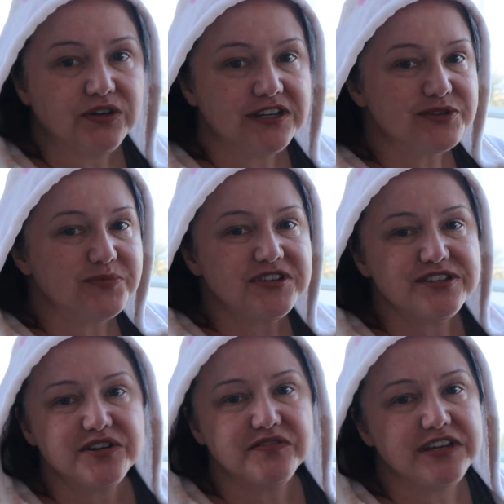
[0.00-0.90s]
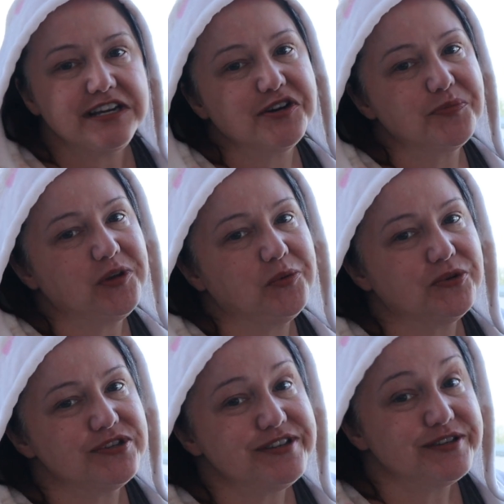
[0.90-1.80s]
Okay, so I'm gonna sit over here and maybe
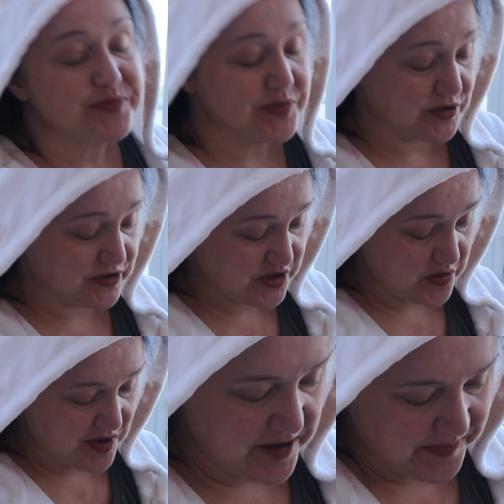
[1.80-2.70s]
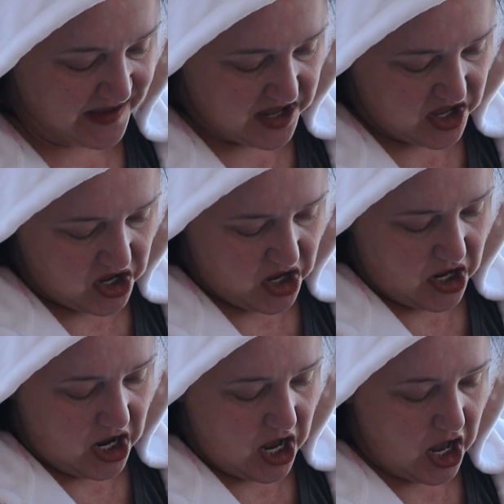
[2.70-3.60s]
we'll see some boats by.
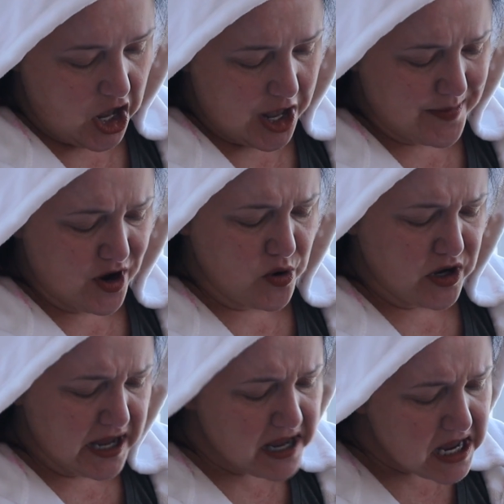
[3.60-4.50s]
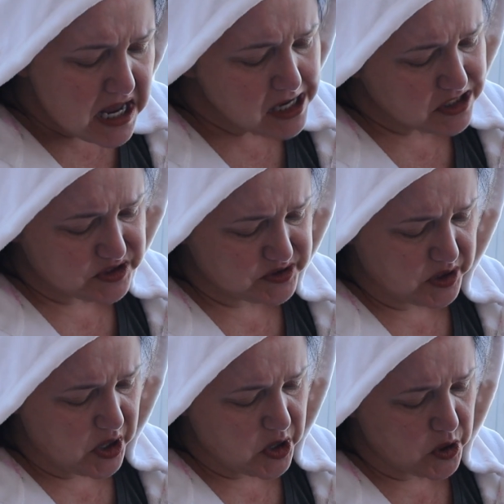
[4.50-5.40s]
Okay,
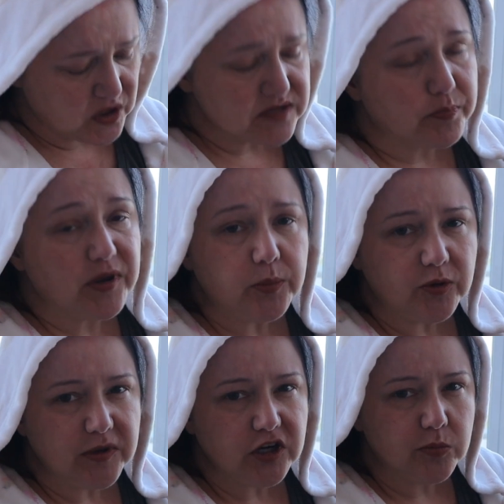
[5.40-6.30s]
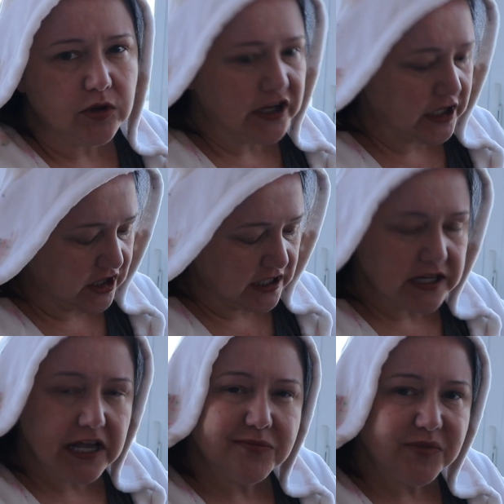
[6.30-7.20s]
so people have been complaining
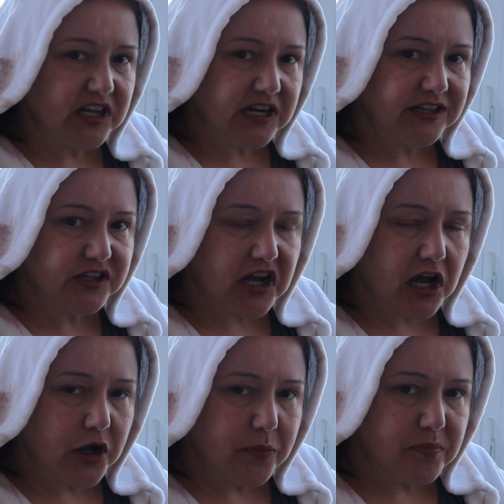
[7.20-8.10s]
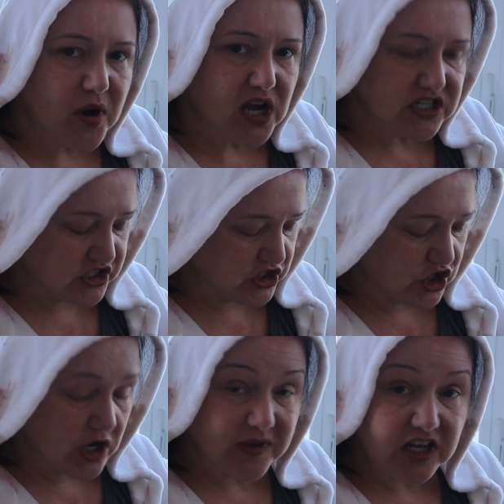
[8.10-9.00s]
that they haven't been getting the
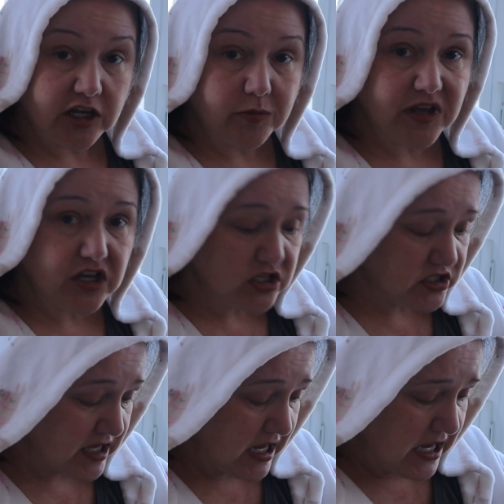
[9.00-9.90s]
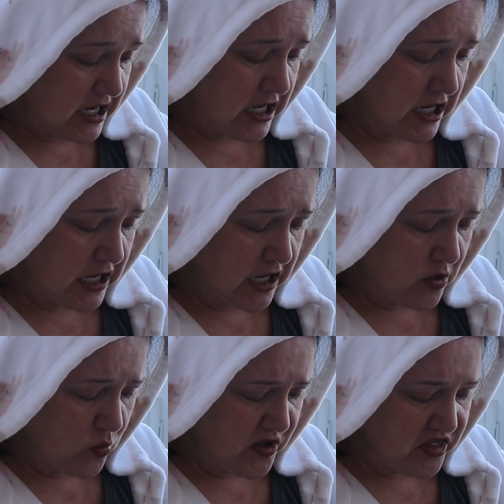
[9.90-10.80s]
Boxycharm emails.
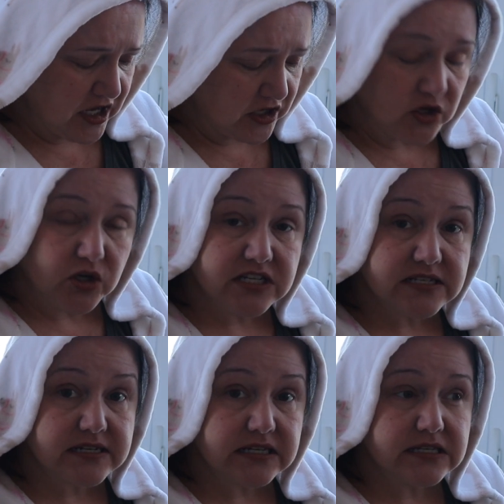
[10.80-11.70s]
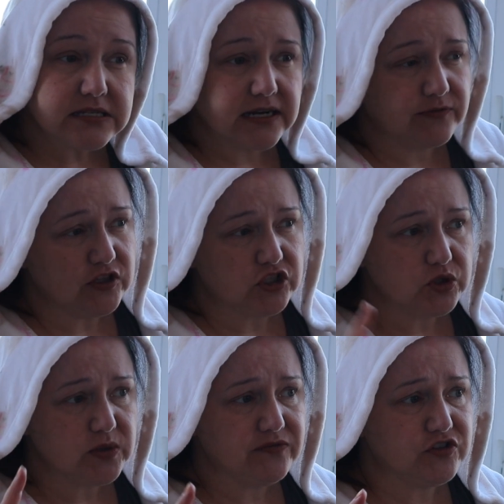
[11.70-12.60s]
And one thing I noticed is that if you
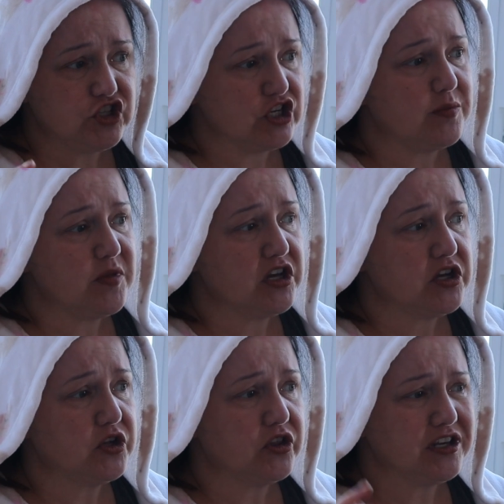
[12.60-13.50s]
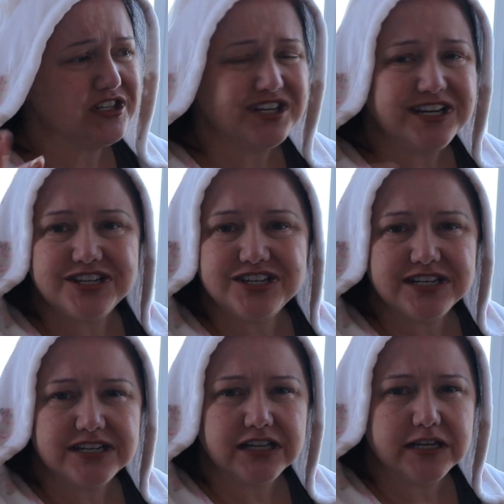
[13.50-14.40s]
do have Gmail, they changed
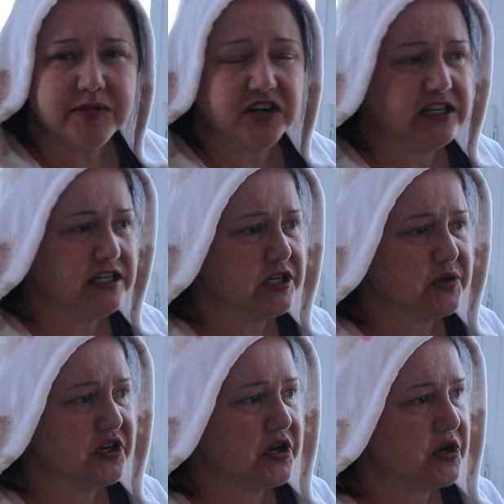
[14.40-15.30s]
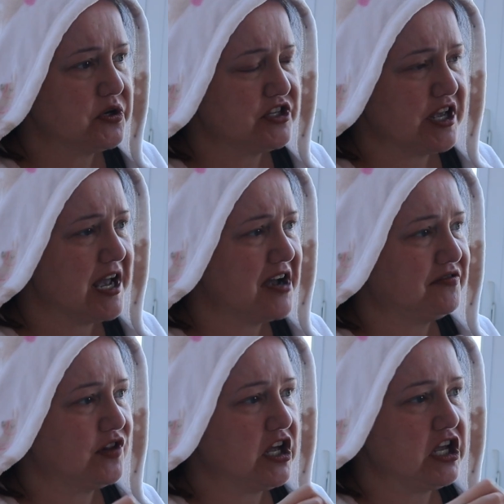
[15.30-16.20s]
it like about a year ago to
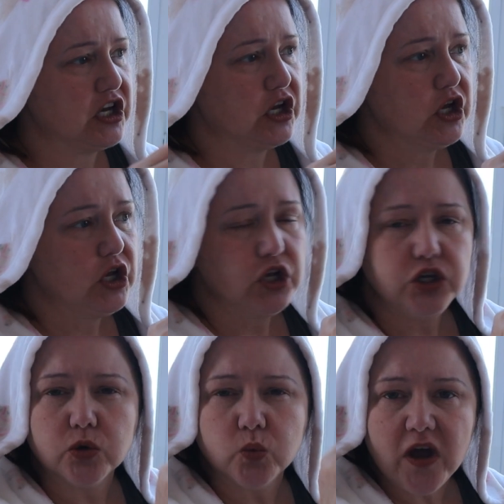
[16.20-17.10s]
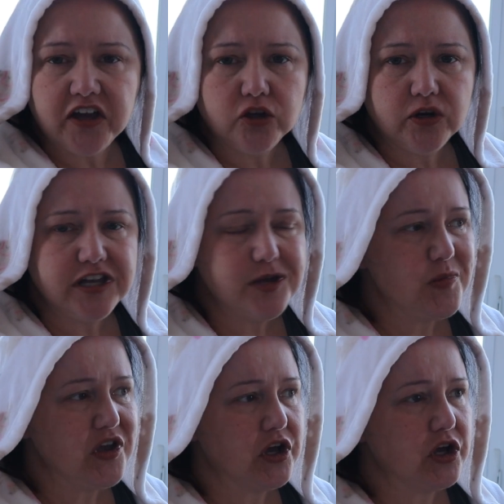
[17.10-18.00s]
have like your regular
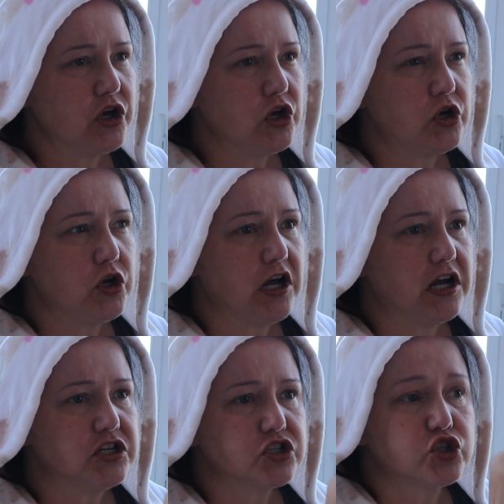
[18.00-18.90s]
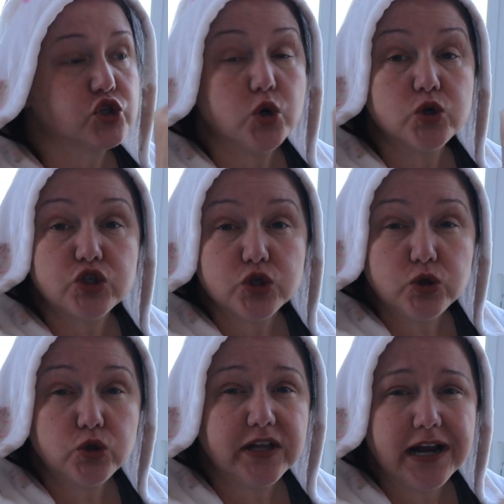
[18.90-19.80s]
email,
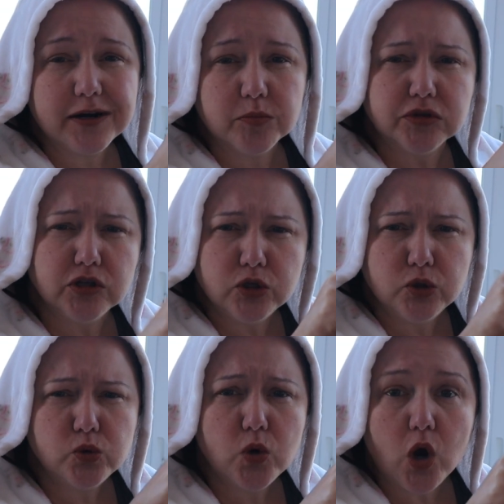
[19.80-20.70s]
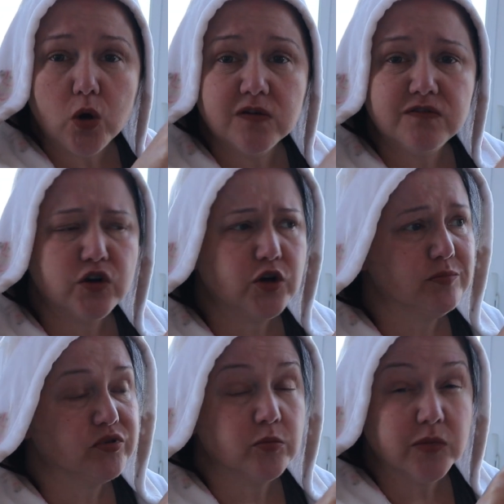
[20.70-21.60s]
social that had a blue oval
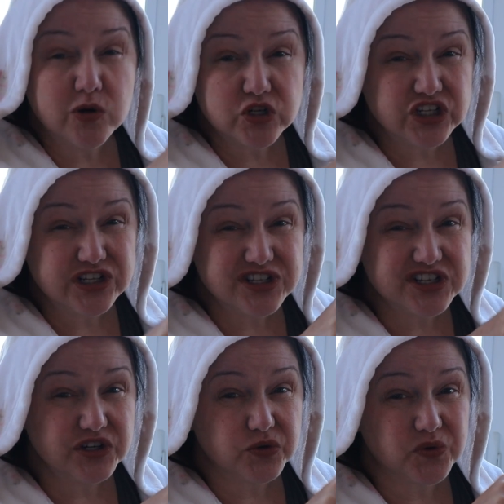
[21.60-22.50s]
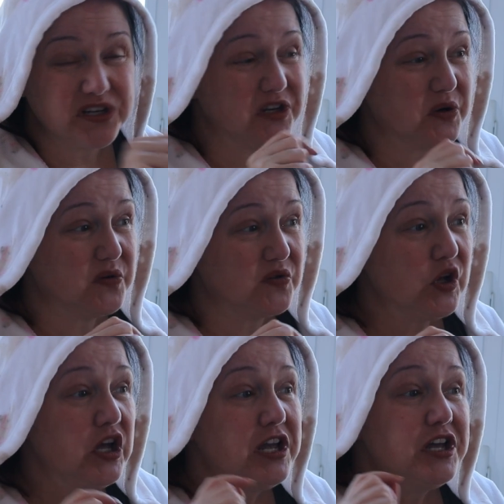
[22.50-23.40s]
and promotions and a green
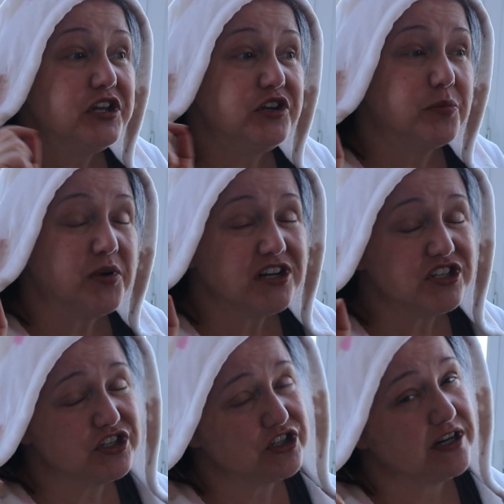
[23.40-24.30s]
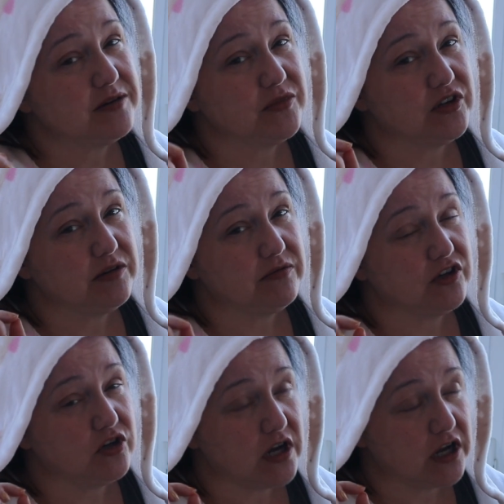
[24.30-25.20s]
oval, and your
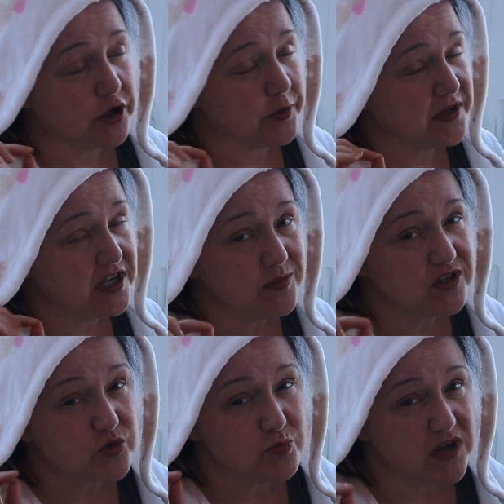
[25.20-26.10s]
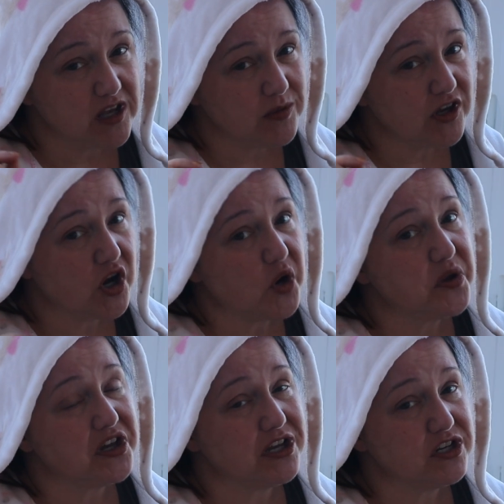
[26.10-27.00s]
Boxycharm emails may be
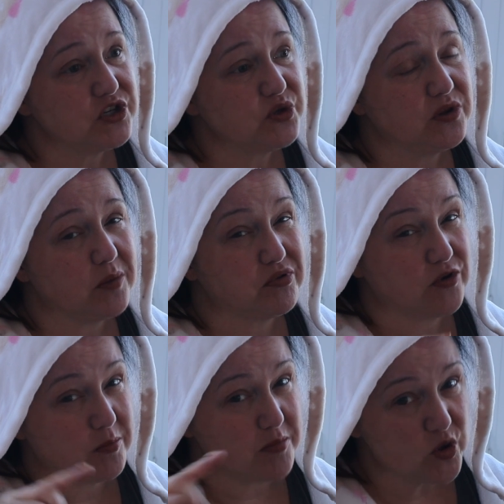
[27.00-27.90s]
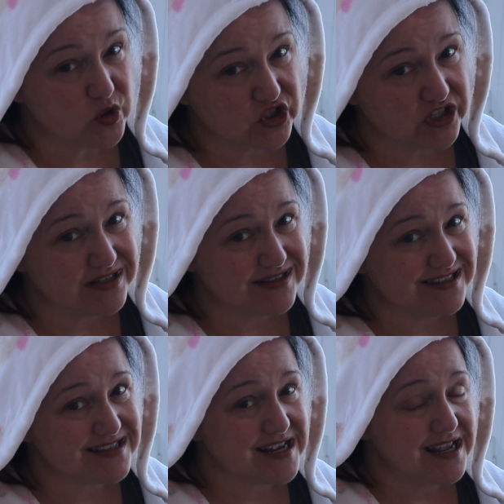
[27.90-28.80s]
going into the
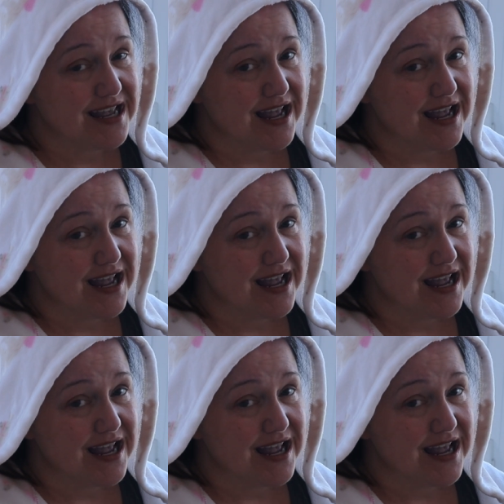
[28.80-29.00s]
promotions